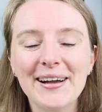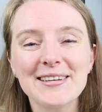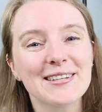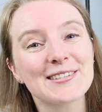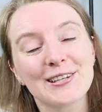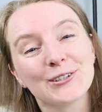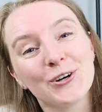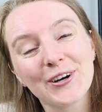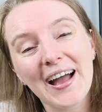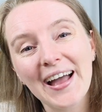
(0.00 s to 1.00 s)
guys, it's
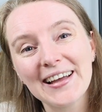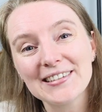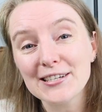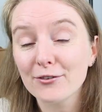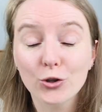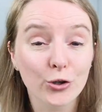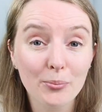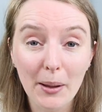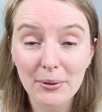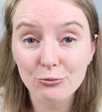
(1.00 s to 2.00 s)
Laura and even though you
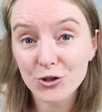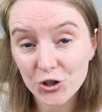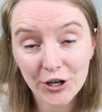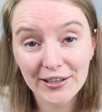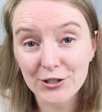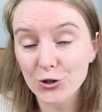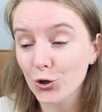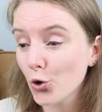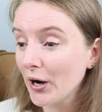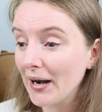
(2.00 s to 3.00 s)
might be returning to
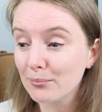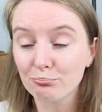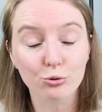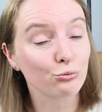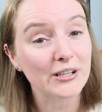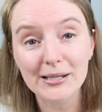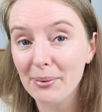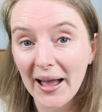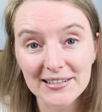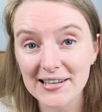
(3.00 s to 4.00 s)
your
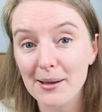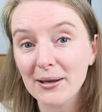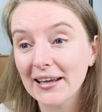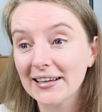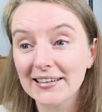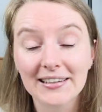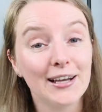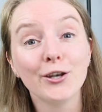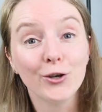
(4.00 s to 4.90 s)
pre-pandemic,